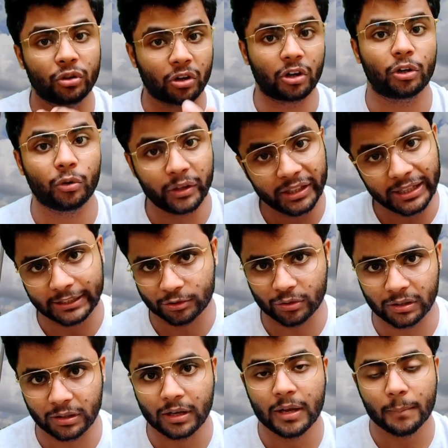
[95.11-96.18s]
but you could not
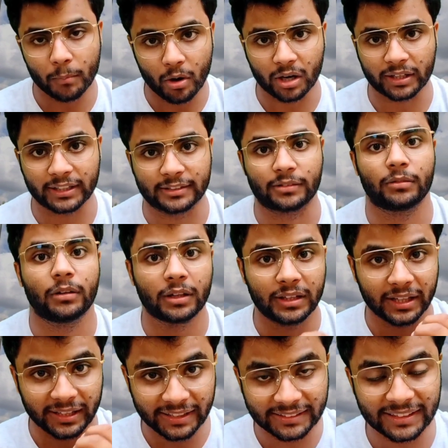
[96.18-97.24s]
do in actual mock
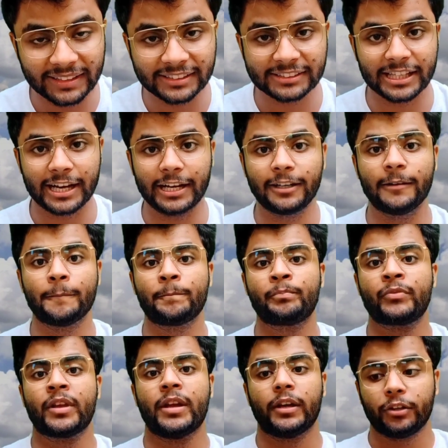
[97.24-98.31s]
test. The reason is
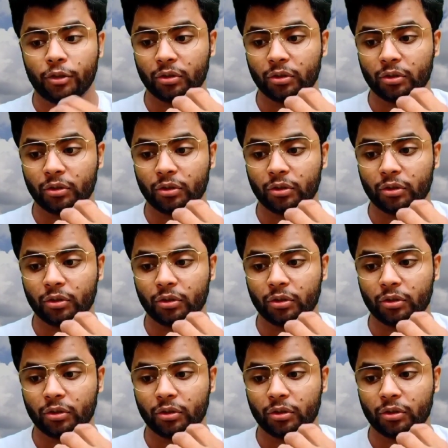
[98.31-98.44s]
that